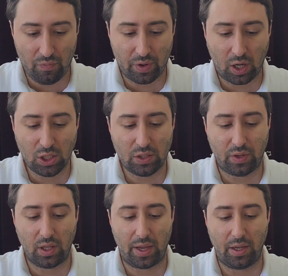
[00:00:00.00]
Because of
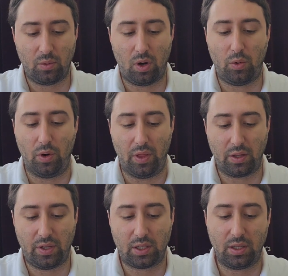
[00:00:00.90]
Aleihen, what were
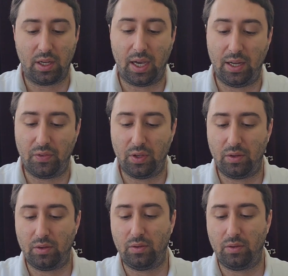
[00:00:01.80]
they? Tiklan chadin.